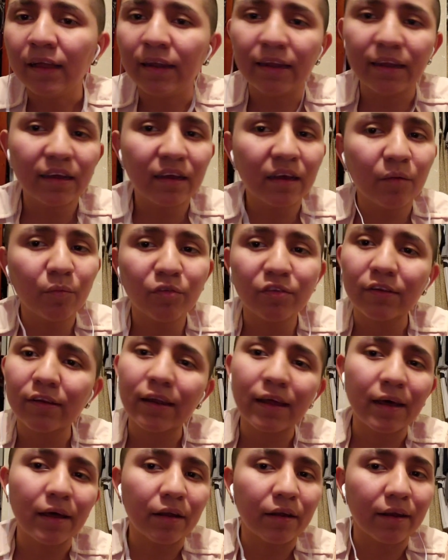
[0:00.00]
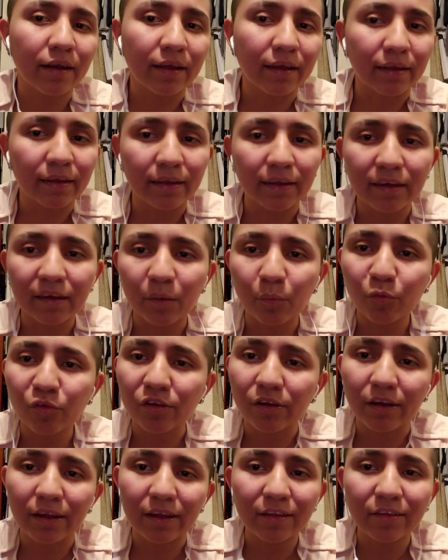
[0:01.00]
and it comes a lot, like, it comes
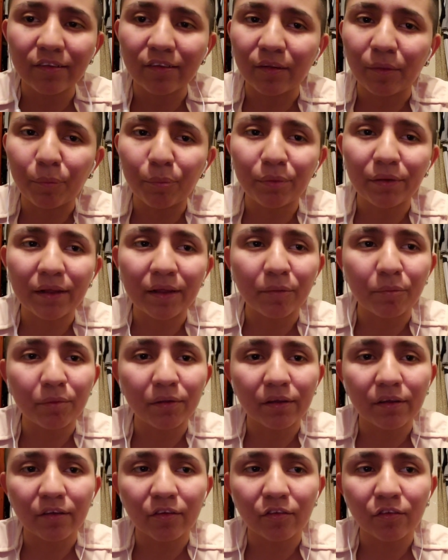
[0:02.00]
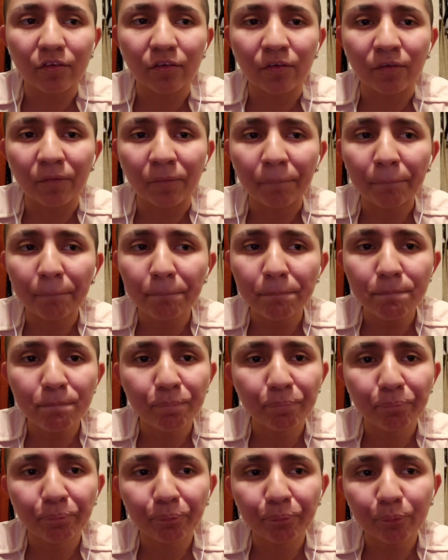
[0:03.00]
a lot to the plate because, you know,
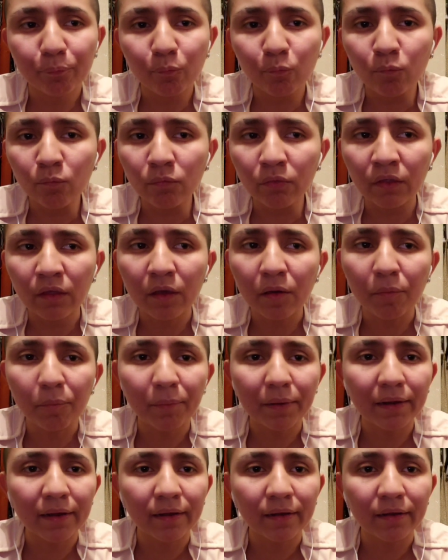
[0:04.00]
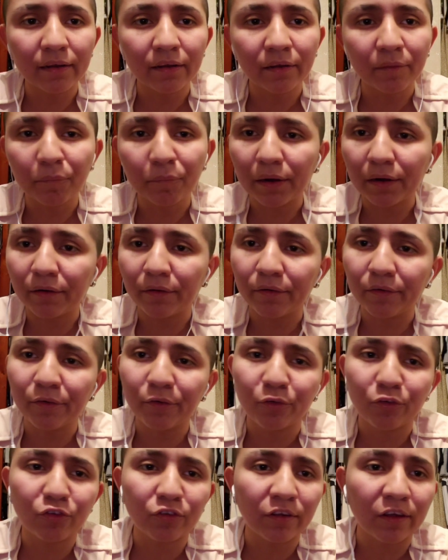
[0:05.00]
my
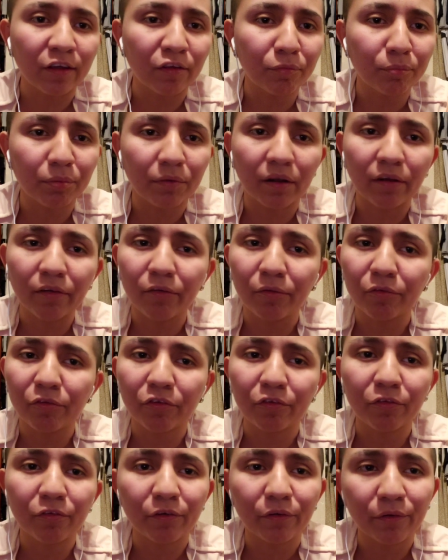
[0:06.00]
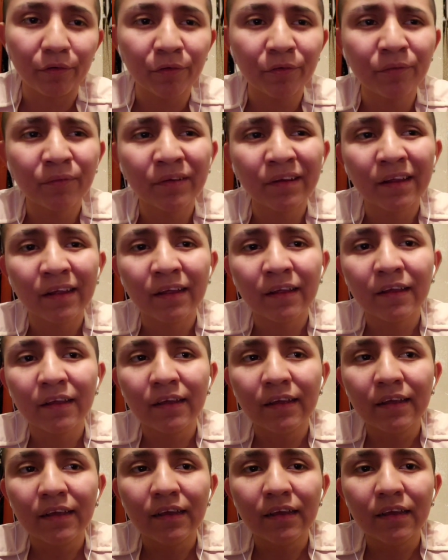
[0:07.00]
girl, she has problems of her own,
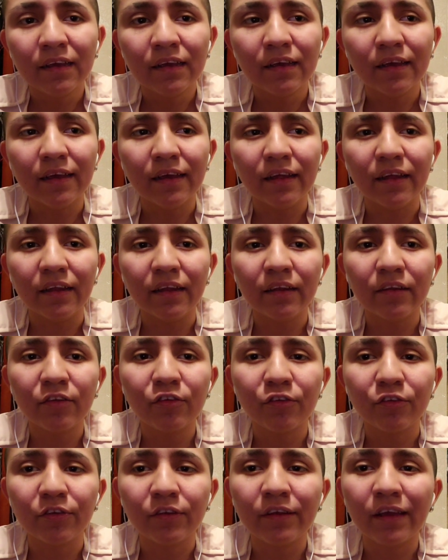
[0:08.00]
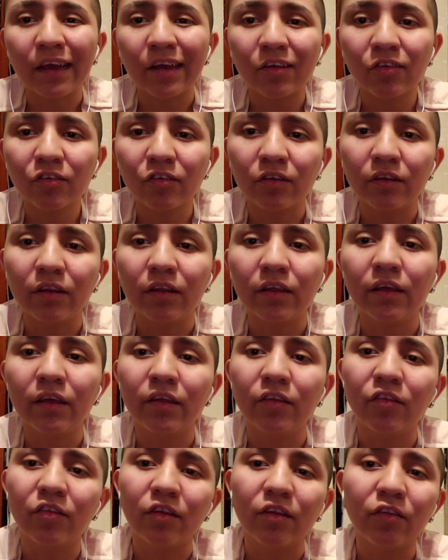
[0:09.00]
and she actually
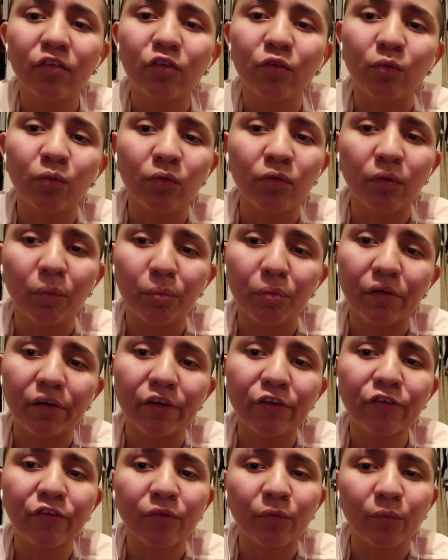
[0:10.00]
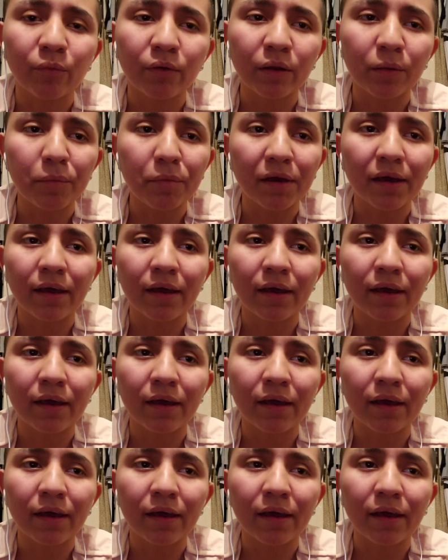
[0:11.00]
hits into depression really